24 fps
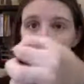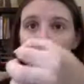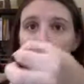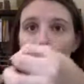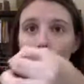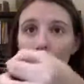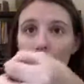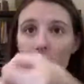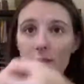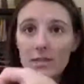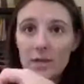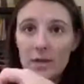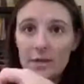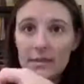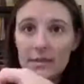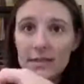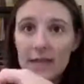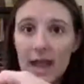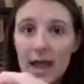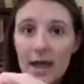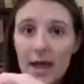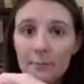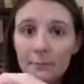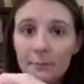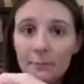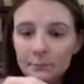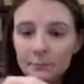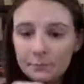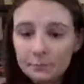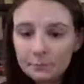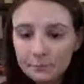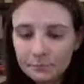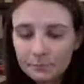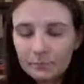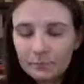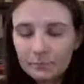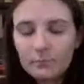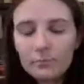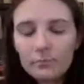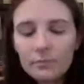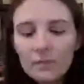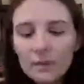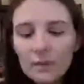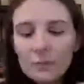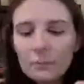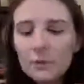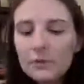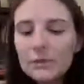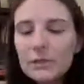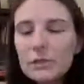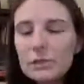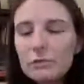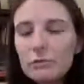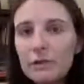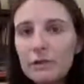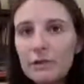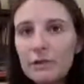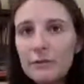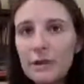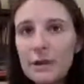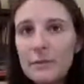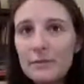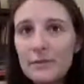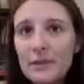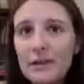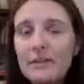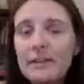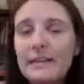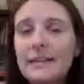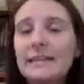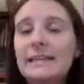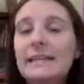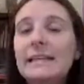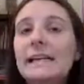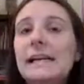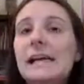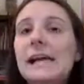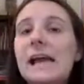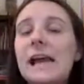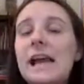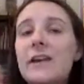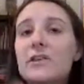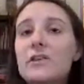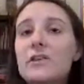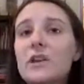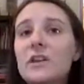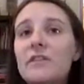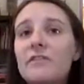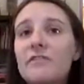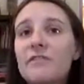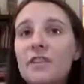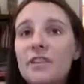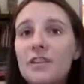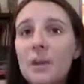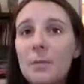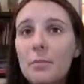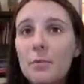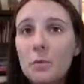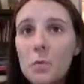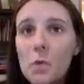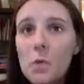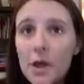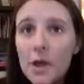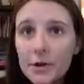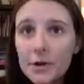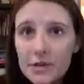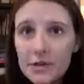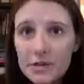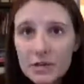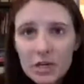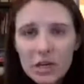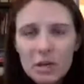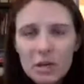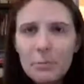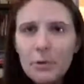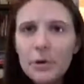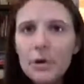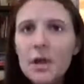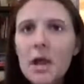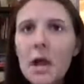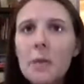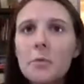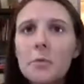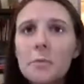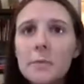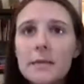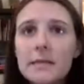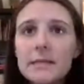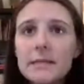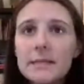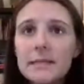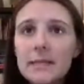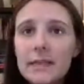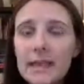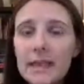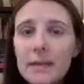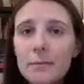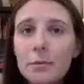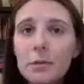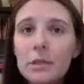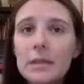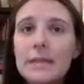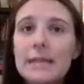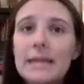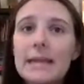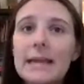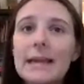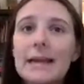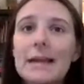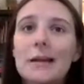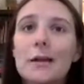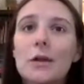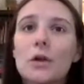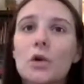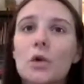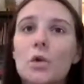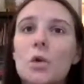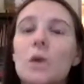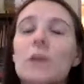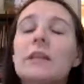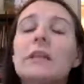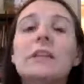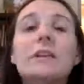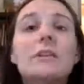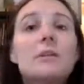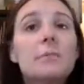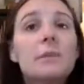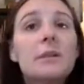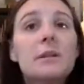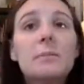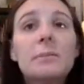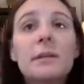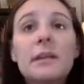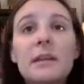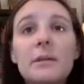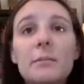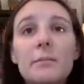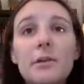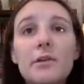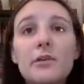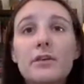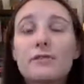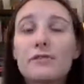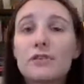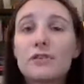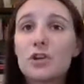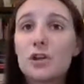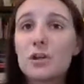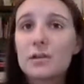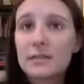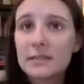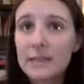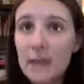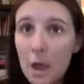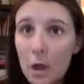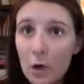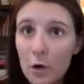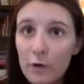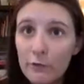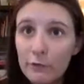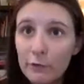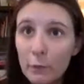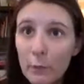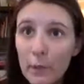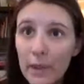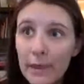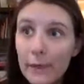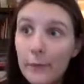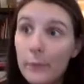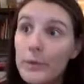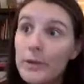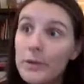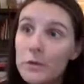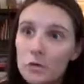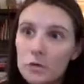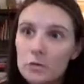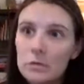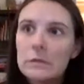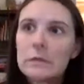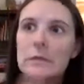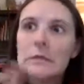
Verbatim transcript: hole is on the top. Put the saran wrap around it, and you can fill it up with water. And you can put a couple pieces of kibble in there, or a little bit of peanut butter if your dog's not overweight, which